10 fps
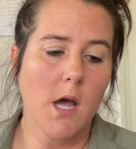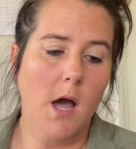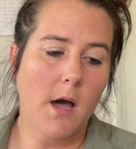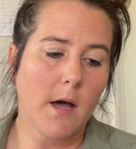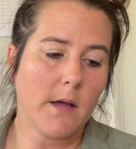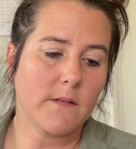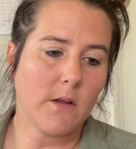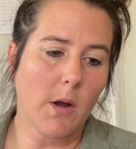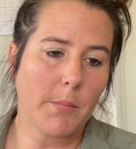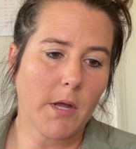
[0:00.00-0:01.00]
So
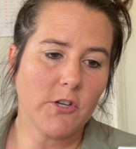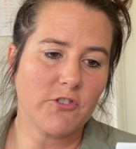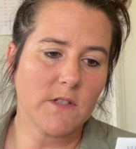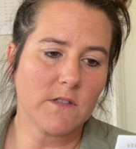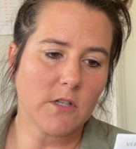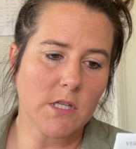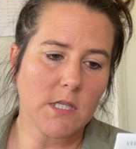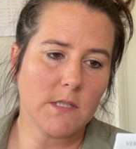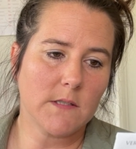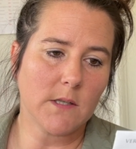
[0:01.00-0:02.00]
I probably should have started
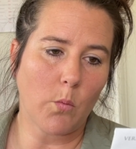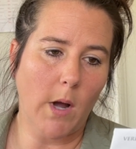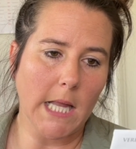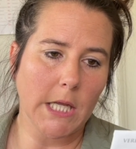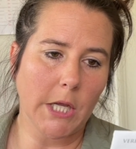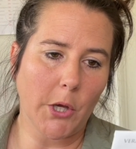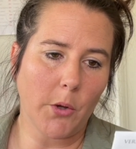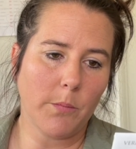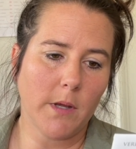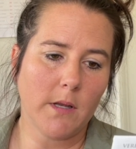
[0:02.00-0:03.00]
these a while
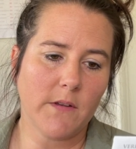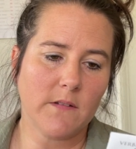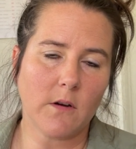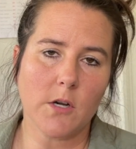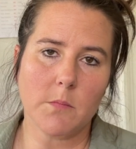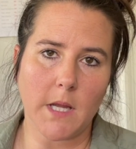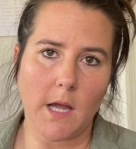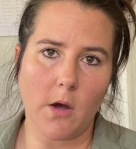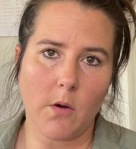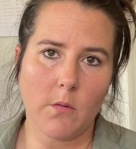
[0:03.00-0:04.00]
ago, but if I start them
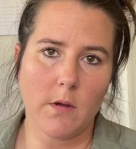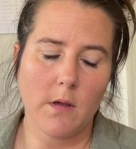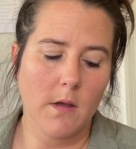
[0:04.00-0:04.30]
now